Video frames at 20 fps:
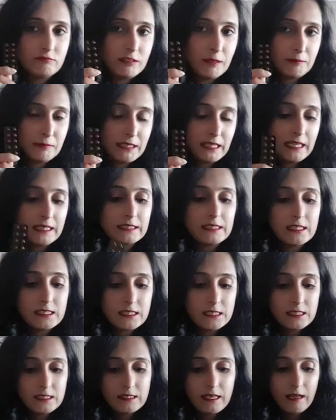something like
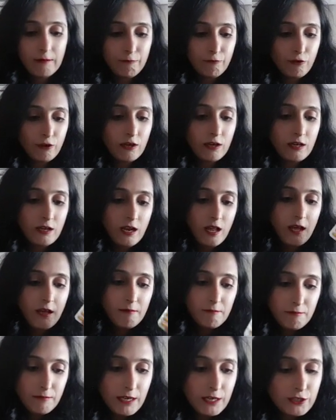this is helpful.
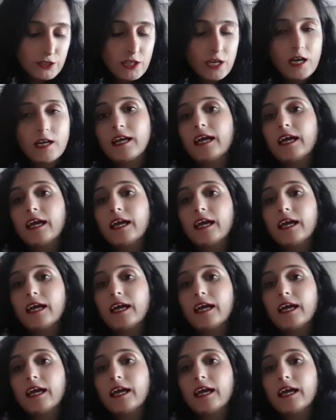Make sure,